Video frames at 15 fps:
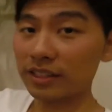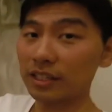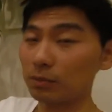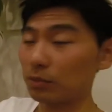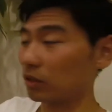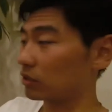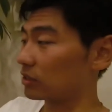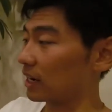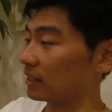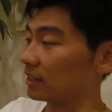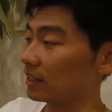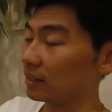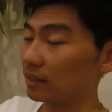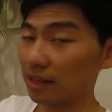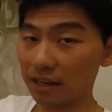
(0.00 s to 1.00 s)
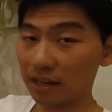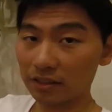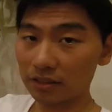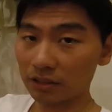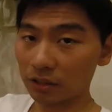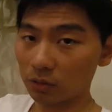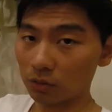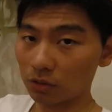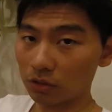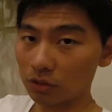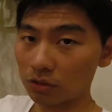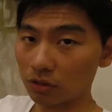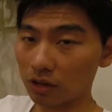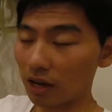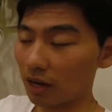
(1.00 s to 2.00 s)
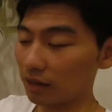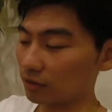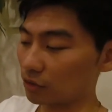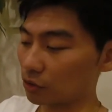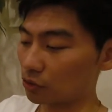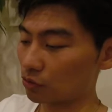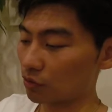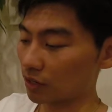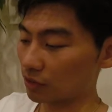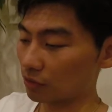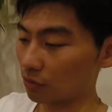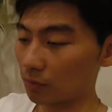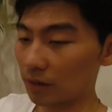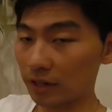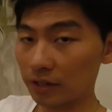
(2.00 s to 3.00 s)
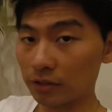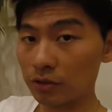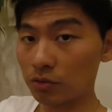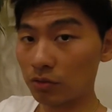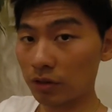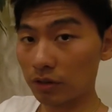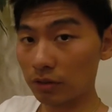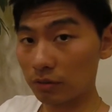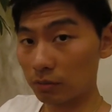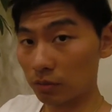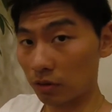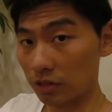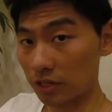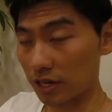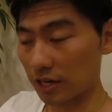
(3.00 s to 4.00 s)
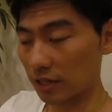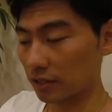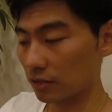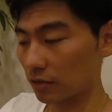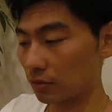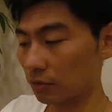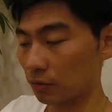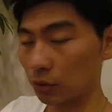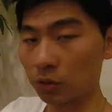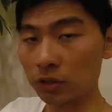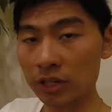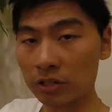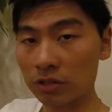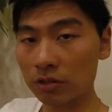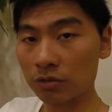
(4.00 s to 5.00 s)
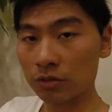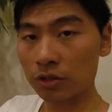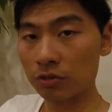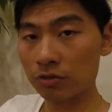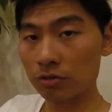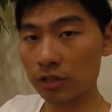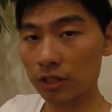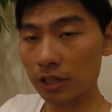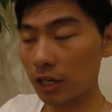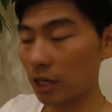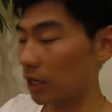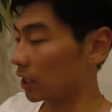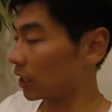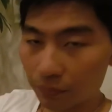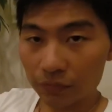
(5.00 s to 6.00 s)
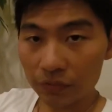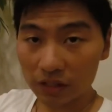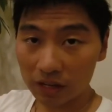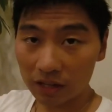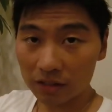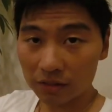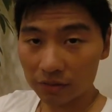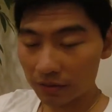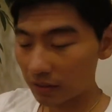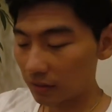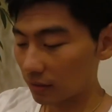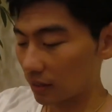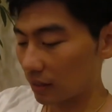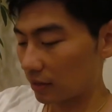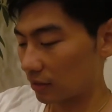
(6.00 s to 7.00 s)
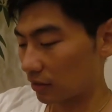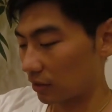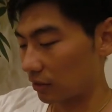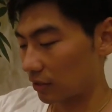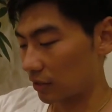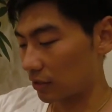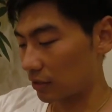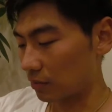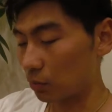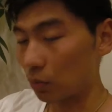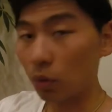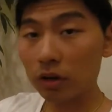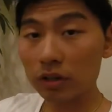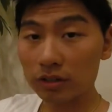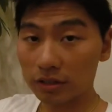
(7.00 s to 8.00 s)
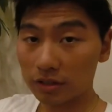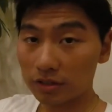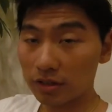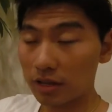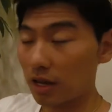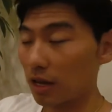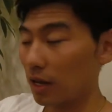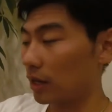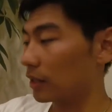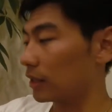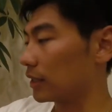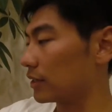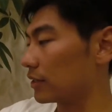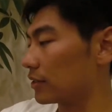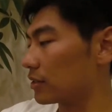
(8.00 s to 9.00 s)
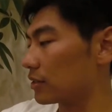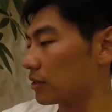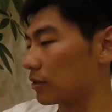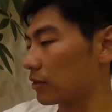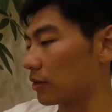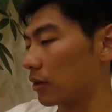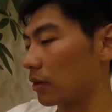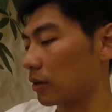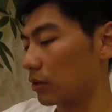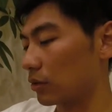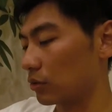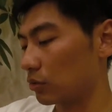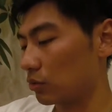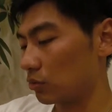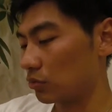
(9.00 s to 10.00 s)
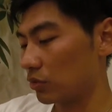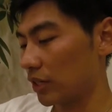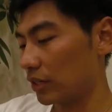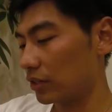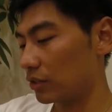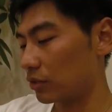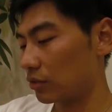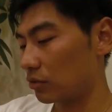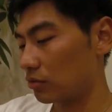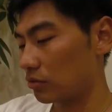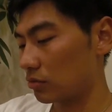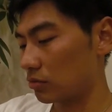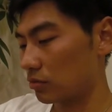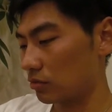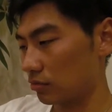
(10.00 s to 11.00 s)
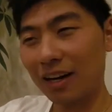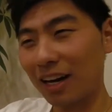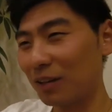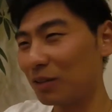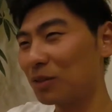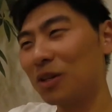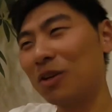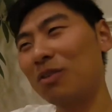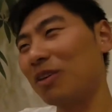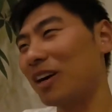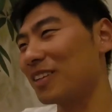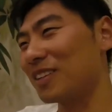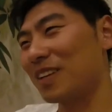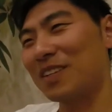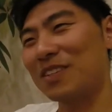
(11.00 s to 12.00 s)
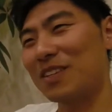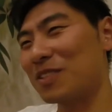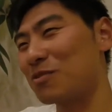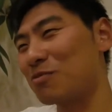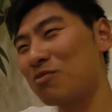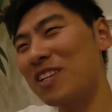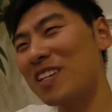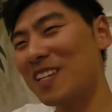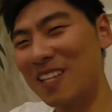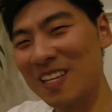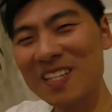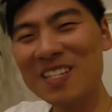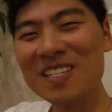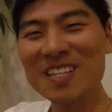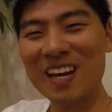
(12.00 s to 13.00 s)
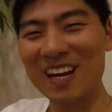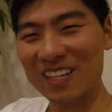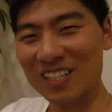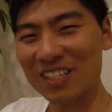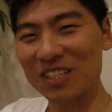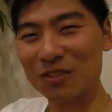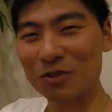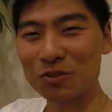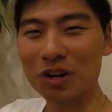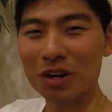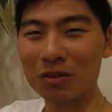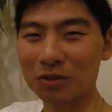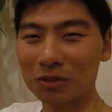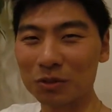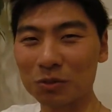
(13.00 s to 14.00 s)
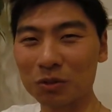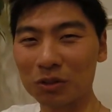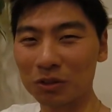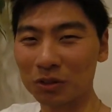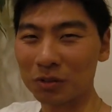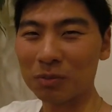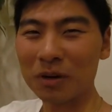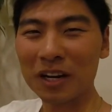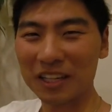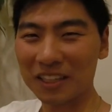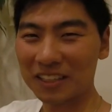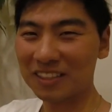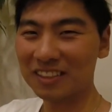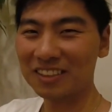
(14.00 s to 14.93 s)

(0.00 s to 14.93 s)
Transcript: neat because I need that in order to cut the strings for my string project for connection of children. And the other thing that is important is you need to, I don't know, it's really easy actually to travel the world on a bike.